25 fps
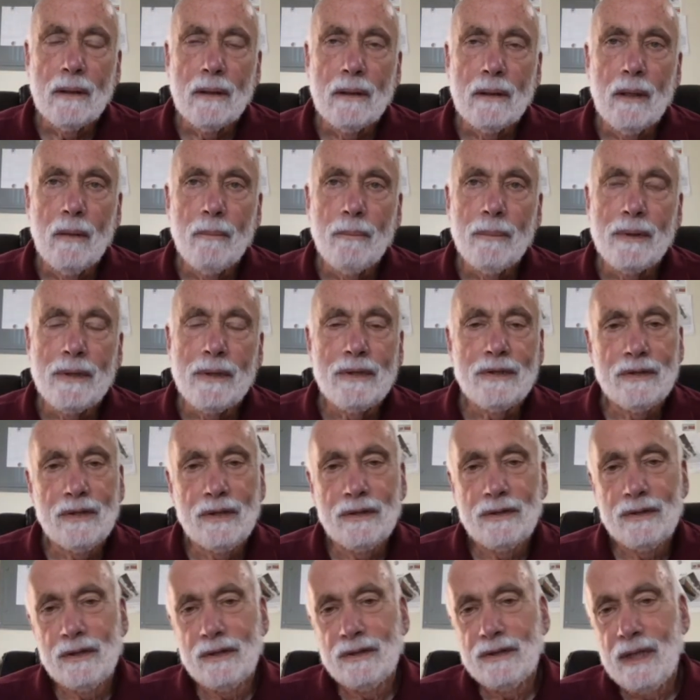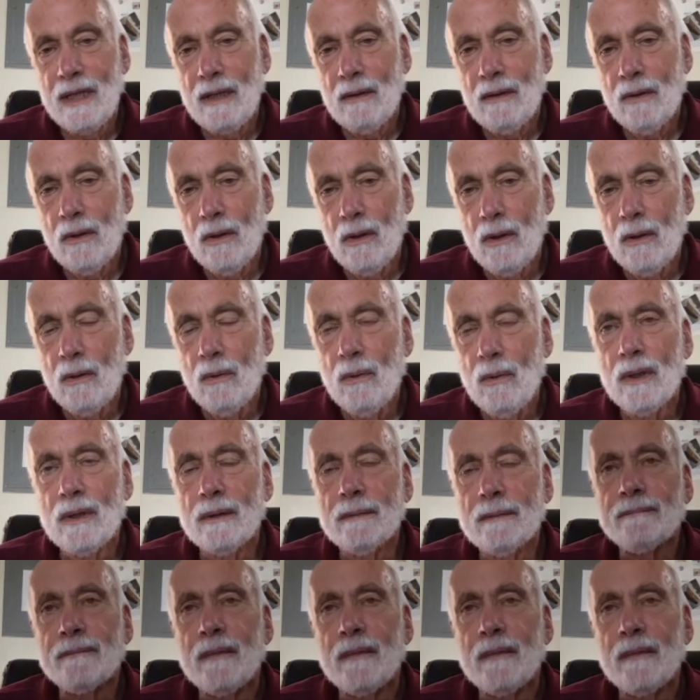companies such as Alcoa